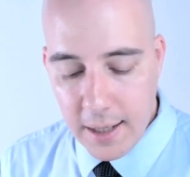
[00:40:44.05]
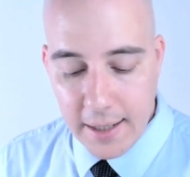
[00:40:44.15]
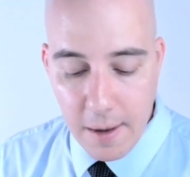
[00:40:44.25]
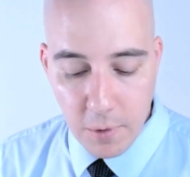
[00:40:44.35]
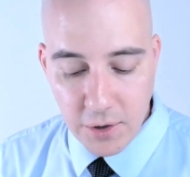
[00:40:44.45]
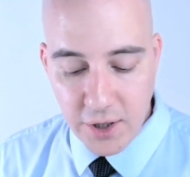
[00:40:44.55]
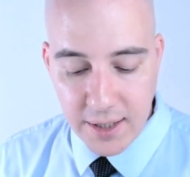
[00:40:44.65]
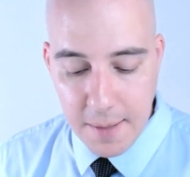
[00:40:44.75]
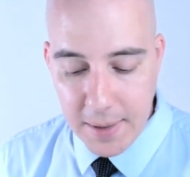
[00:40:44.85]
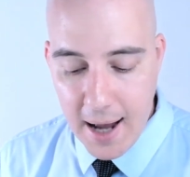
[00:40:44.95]
Again, we'll
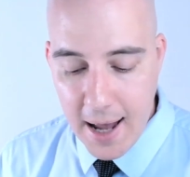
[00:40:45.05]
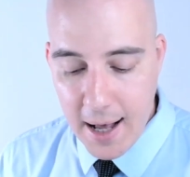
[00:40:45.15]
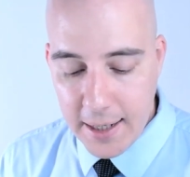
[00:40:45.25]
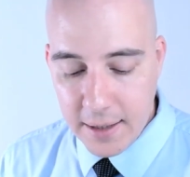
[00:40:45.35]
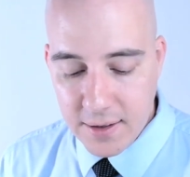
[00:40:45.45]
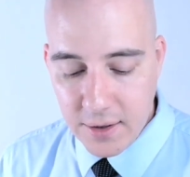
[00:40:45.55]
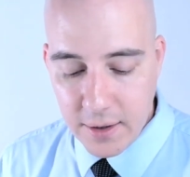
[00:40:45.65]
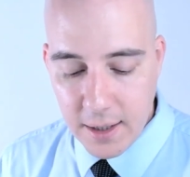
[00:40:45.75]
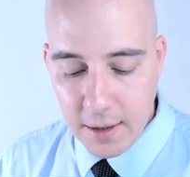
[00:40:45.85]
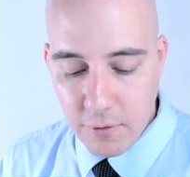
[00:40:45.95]
just keep an eye on it.
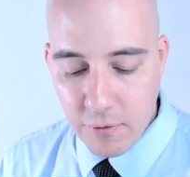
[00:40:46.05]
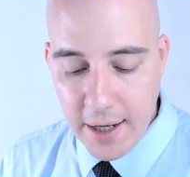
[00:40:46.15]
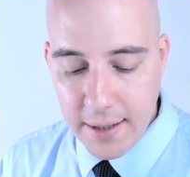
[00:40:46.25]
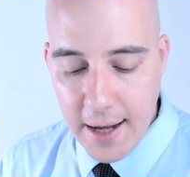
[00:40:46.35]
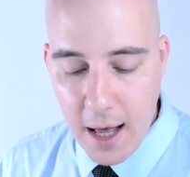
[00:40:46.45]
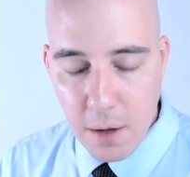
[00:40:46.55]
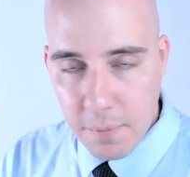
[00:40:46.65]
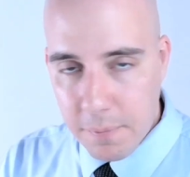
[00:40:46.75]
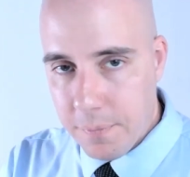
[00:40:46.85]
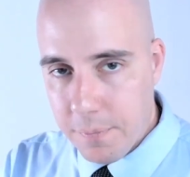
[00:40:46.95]
Right
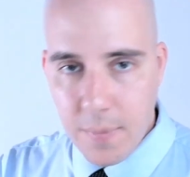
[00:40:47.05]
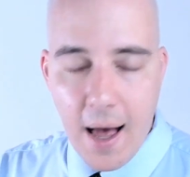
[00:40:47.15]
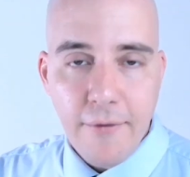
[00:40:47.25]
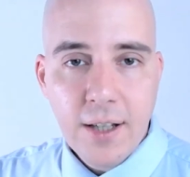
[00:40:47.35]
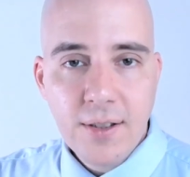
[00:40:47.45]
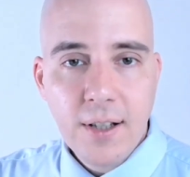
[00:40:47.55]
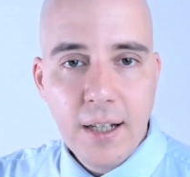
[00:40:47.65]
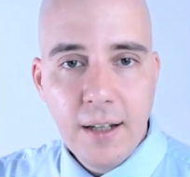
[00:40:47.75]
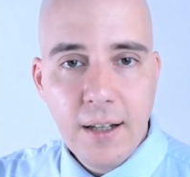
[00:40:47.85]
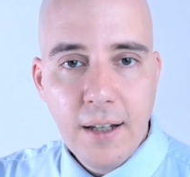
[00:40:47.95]
now,
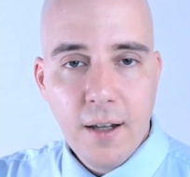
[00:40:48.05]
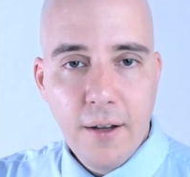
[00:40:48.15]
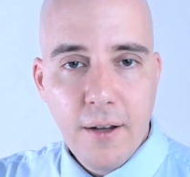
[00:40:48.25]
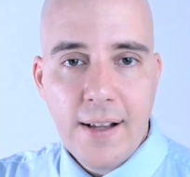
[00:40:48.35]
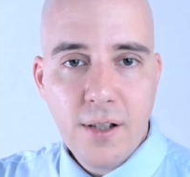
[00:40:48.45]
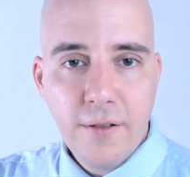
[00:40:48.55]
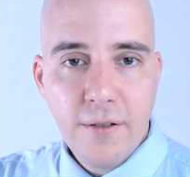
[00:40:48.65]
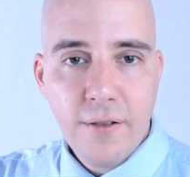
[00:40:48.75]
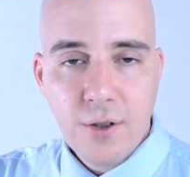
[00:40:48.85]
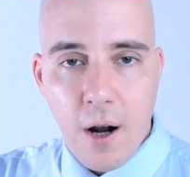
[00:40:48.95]
obviously, if the
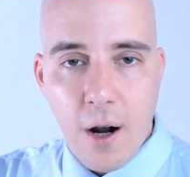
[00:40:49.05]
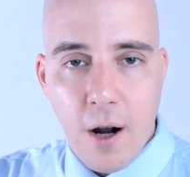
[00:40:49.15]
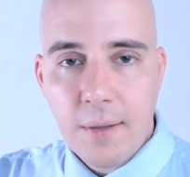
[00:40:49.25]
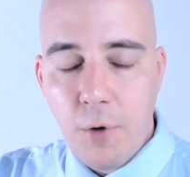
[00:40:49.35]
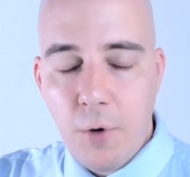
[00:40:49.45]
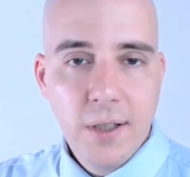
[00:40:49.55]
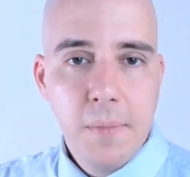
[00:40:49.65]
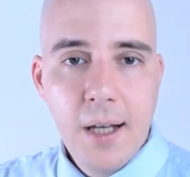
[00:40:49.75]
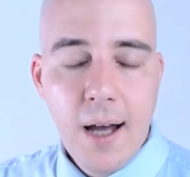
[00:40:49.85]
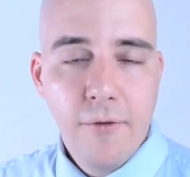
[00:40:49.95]
offensive starts, I'm going
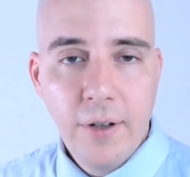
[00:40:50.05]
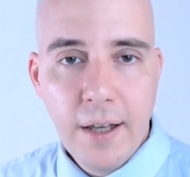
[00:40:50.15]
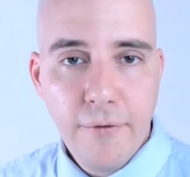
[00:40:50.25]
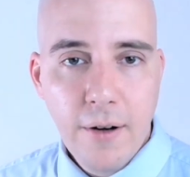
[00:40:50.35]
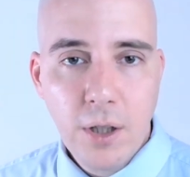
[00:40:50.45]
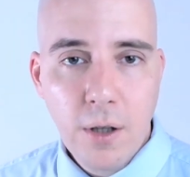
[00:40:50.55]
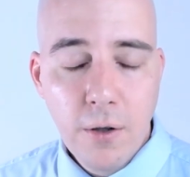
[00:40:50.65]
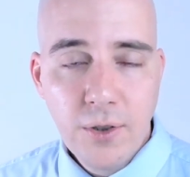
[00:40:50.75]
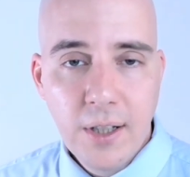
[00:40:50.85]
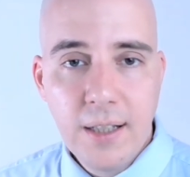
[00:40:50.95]
to be covering it very
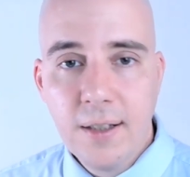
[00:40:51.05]
closely.